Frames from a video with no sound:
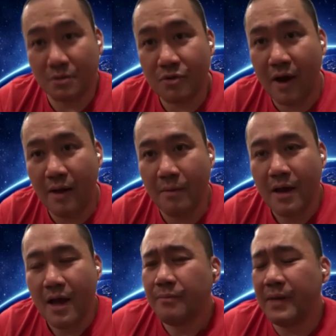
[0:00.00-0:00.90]
to subscribe,
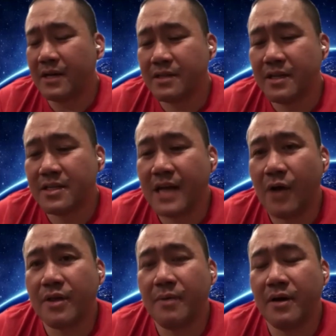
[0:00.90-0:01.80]
because this is
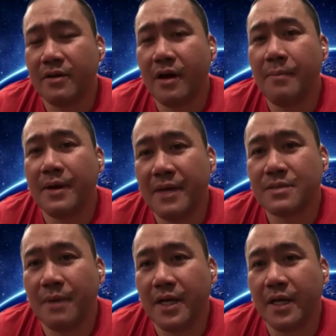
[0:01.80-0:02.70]
how the company
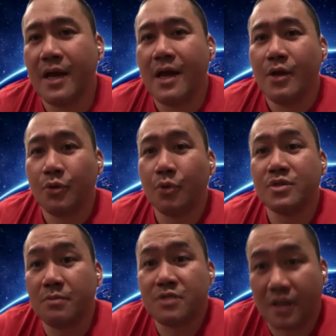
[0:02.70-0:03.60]
makes money,
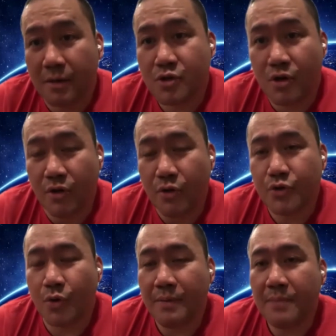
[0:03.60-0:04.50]
through subscription.
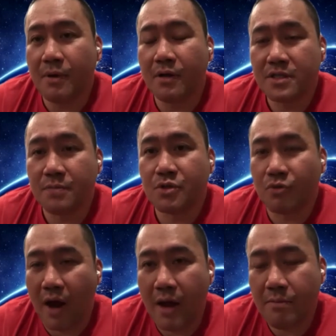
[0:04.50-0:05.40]
So people
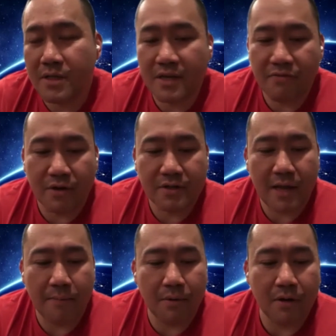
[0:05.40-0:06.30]
subscribe. Let's say, for
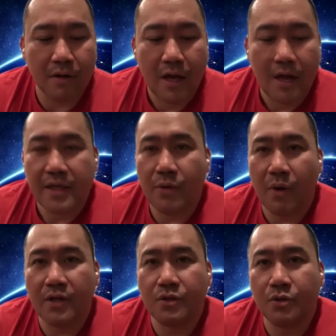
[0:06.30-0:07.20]
example, they
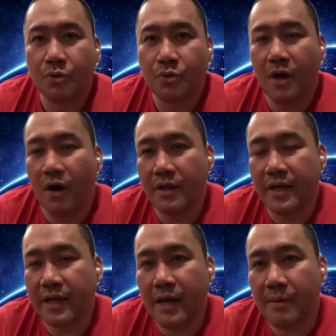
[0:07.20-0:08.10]
wanted to do the
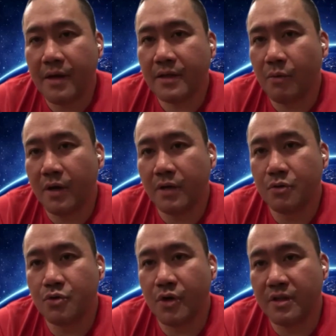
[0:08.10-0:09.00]
online gaming, they
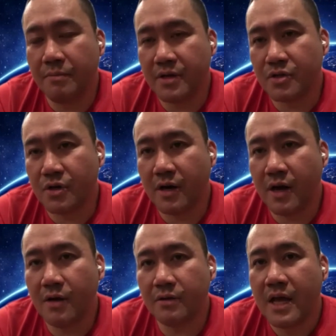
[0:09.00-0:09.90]
wanted to join the Mixer
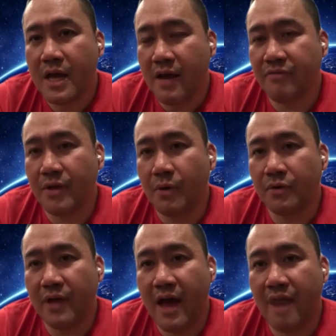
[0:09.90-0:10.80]
account. If they
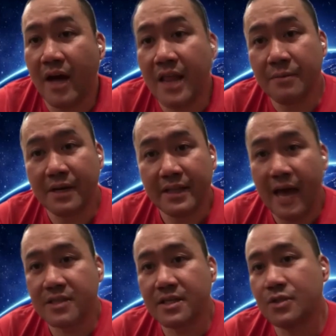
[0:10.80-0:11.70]
wanted to have
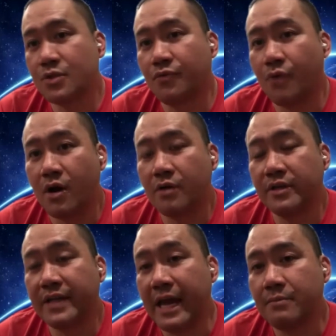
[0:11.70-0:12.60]
unlimited access to
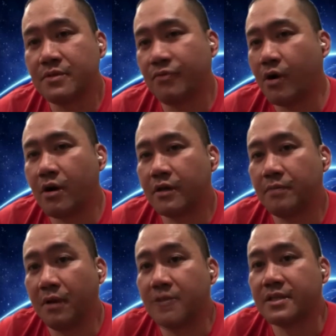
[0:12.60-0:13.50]
400 games,
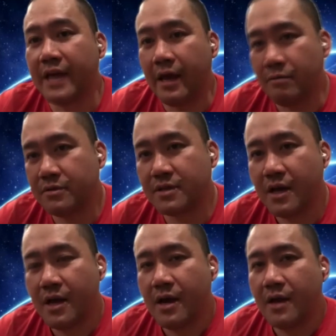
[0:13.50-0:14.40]
400 plus
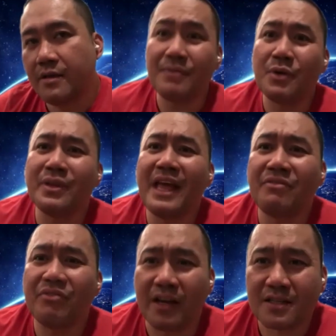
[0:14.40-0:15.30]
games. It's the same thing with
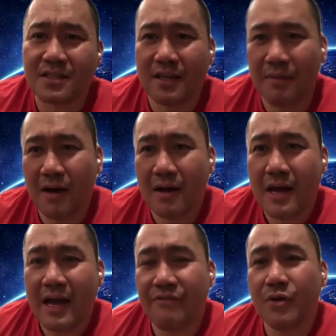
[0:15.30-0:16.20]
Netflix, diba?
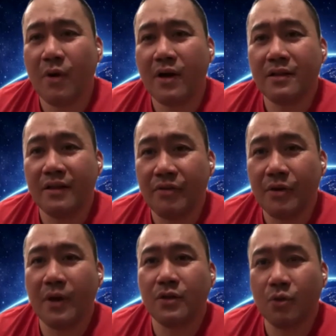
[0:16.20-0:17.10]
If you wanted
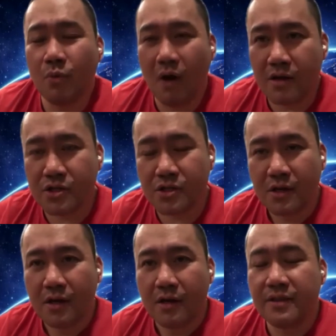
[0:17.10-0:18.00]
to
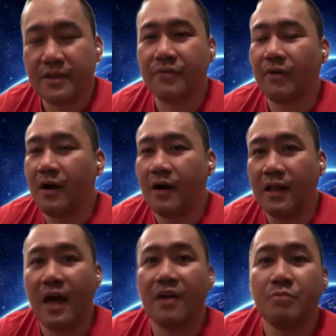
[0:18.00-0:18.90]
watch
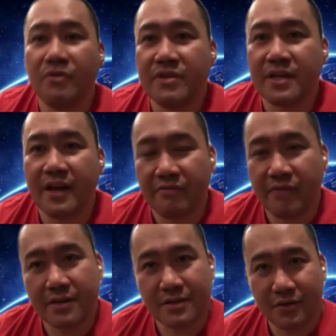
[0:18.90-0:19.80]
a lot of movies in
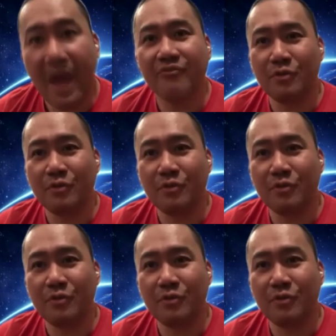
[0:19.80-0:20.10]
Netflix, you